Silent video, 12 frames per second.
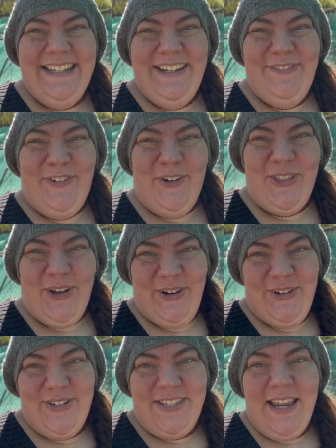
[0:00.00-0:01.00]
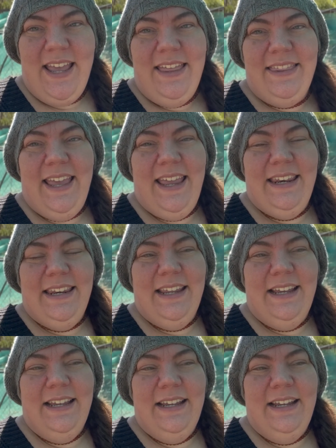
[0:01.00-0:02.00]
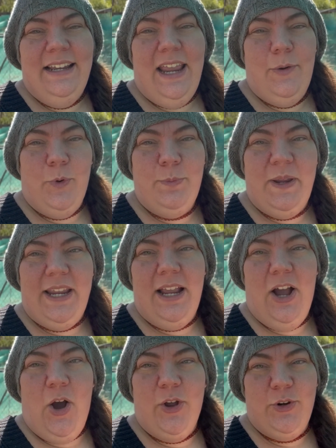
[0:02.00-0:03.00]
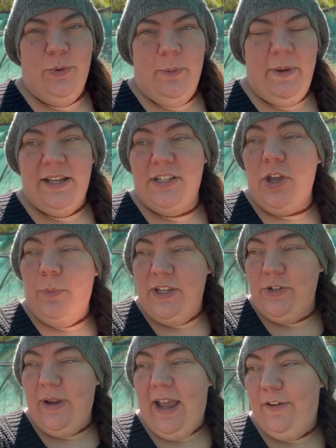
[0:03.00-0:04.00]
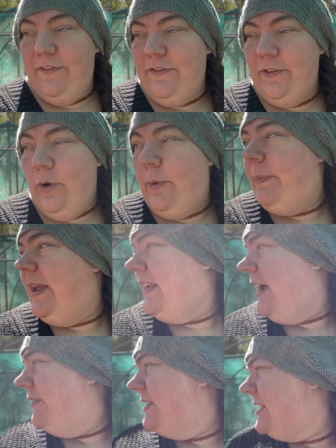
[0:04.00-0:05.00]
for those than it would be on normal beds, though we do have normal bed covers.